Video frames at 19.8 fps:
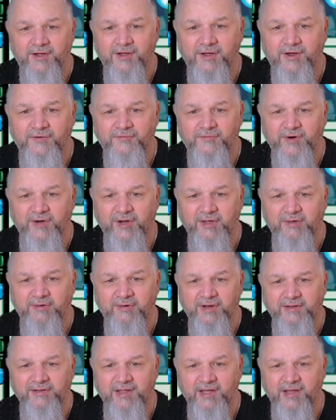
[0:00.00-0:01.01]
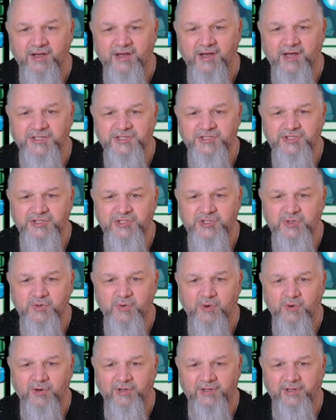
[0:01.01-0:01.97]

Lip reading: for a unit that costs 2 or